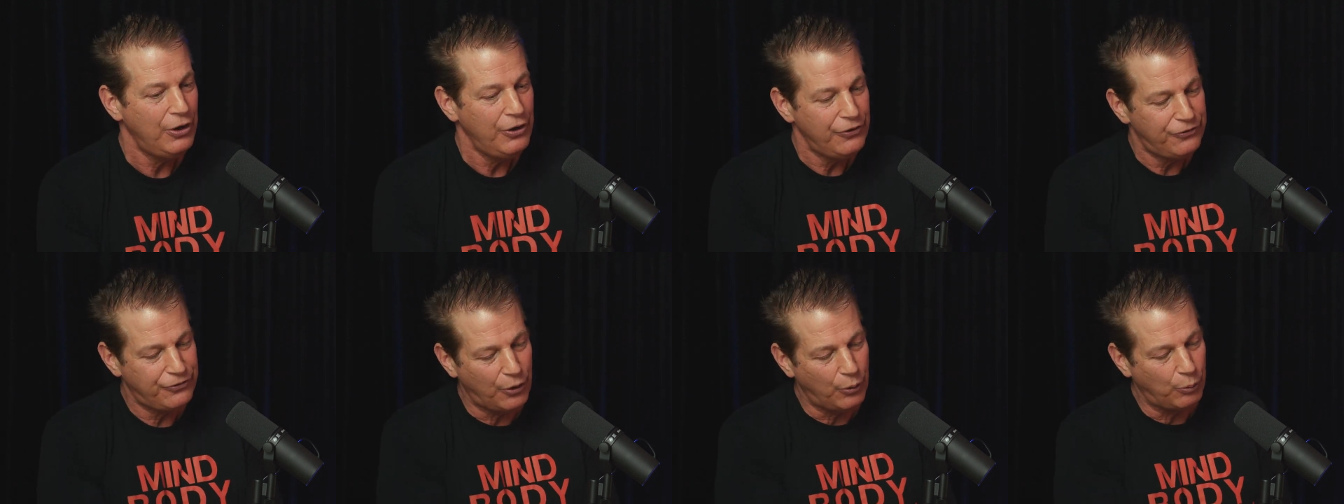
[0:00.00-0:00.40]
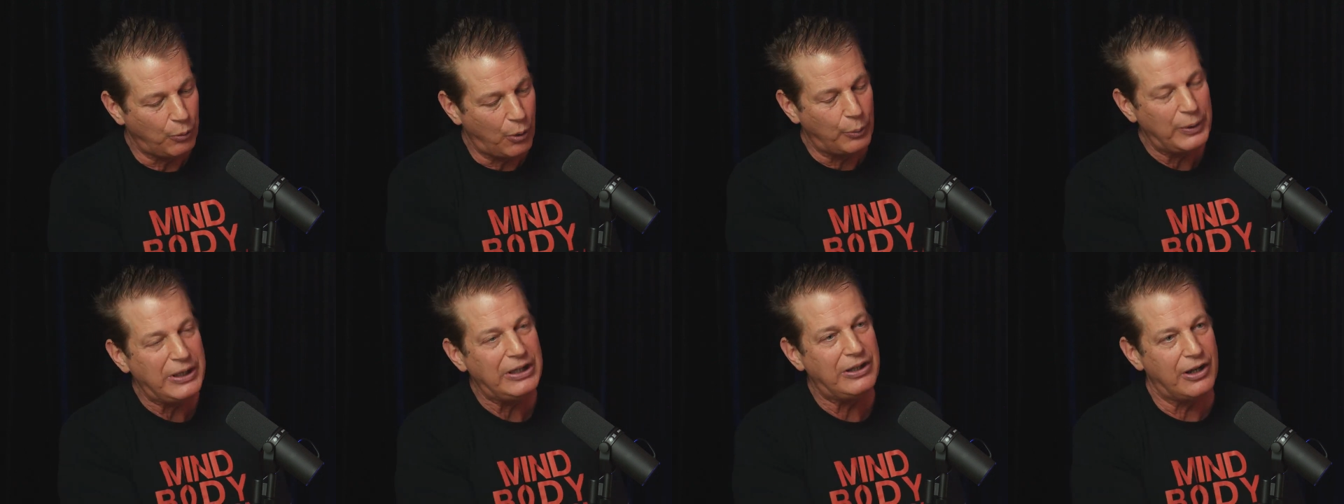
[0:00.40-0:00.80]
So
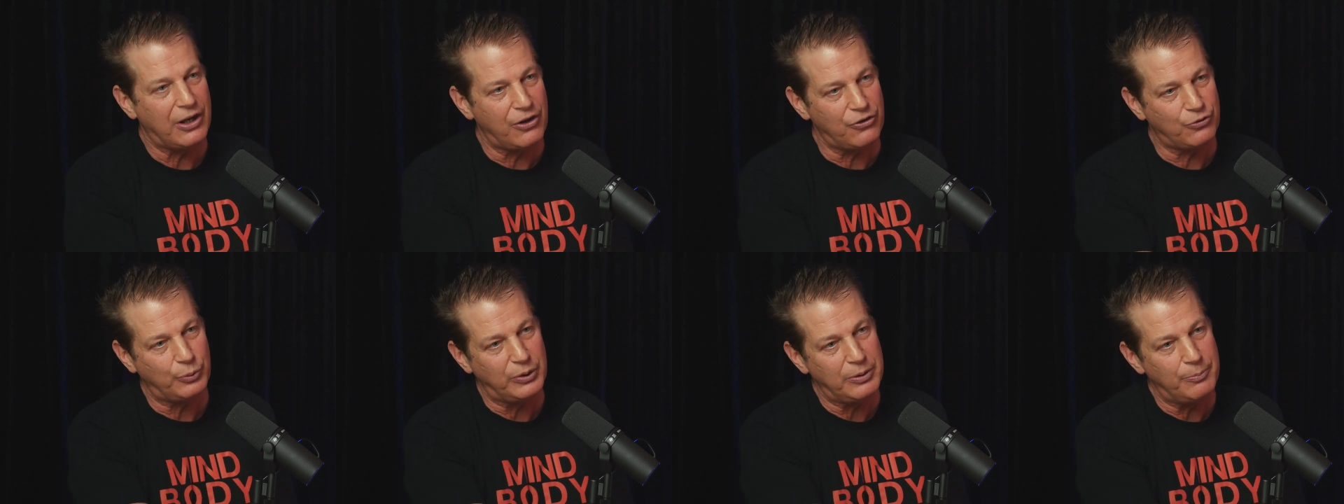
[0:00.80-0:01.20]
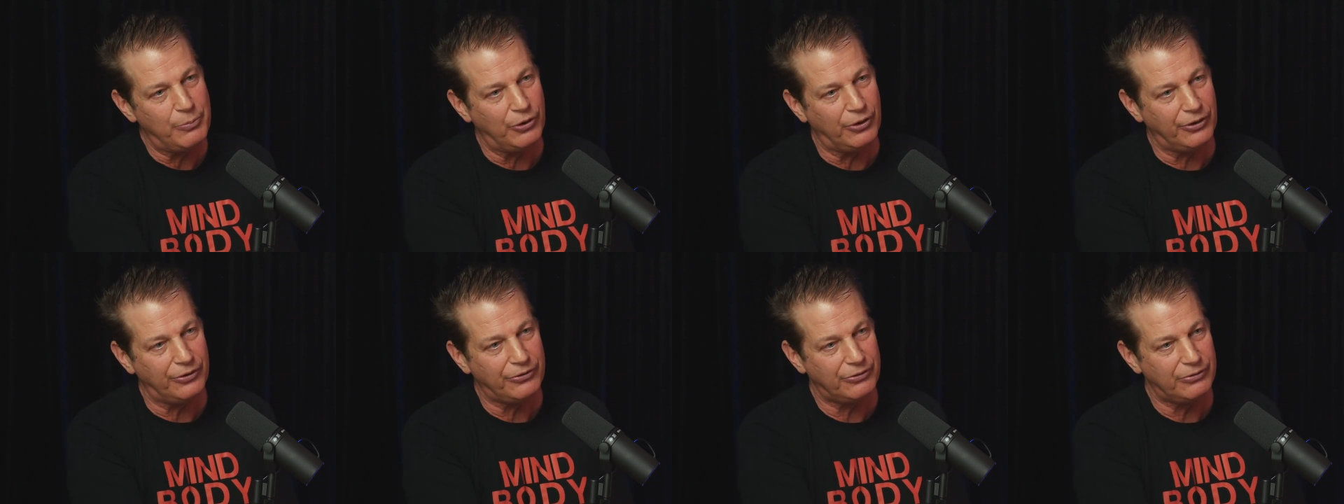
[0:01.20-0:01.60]
what we did is we
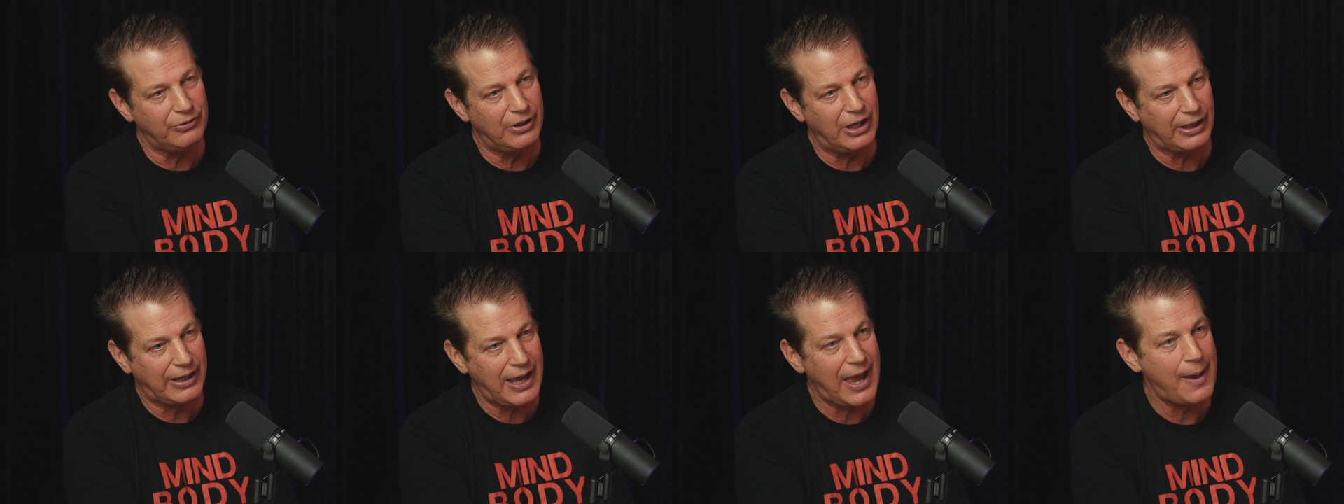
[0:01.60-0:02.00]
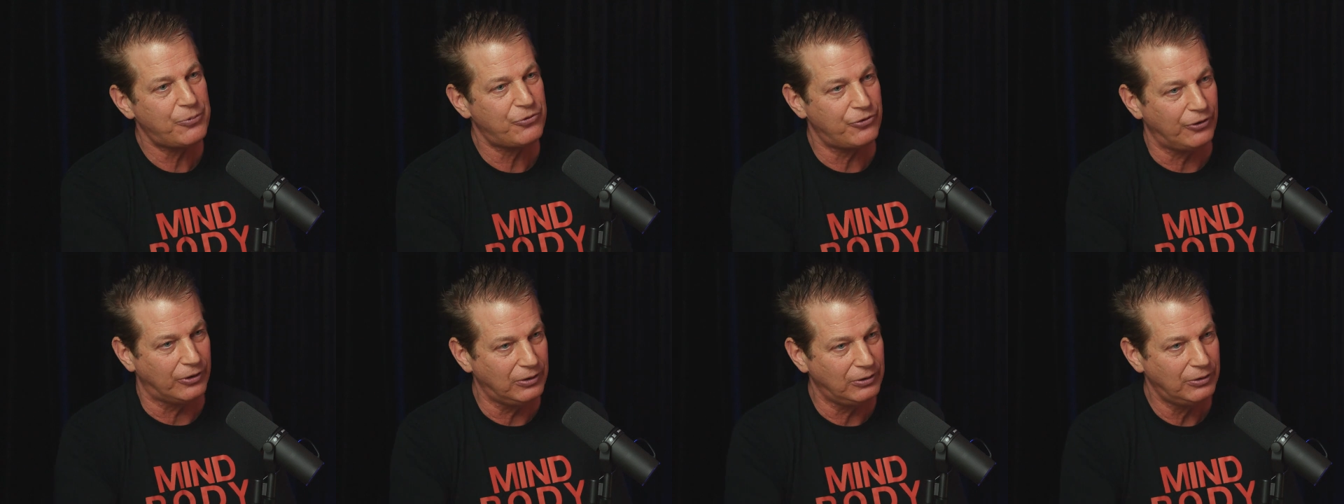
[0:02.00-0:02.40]
built a
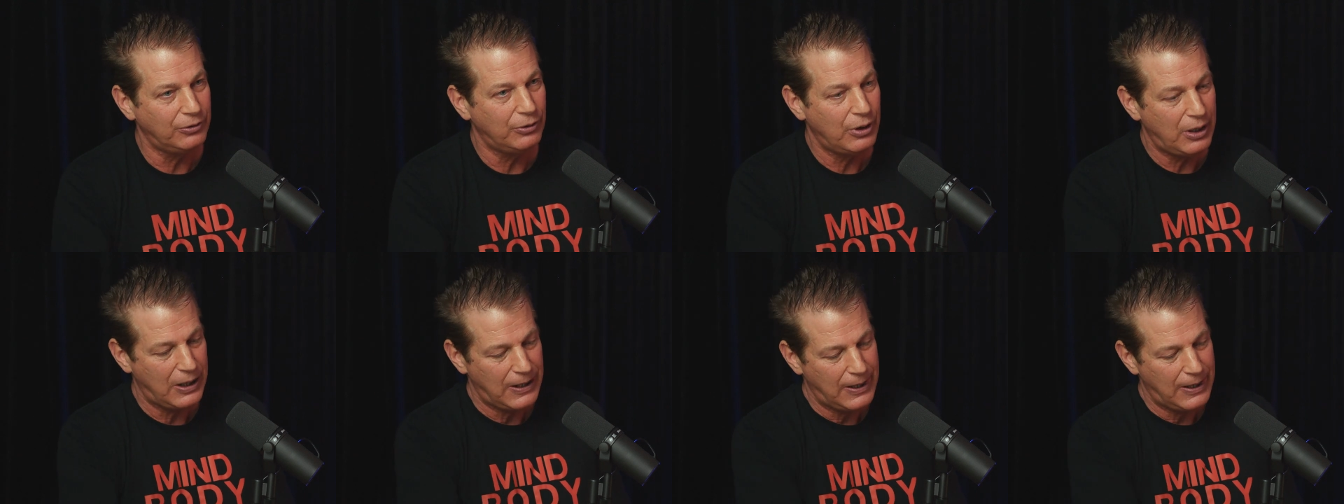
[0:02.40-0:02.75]
capsule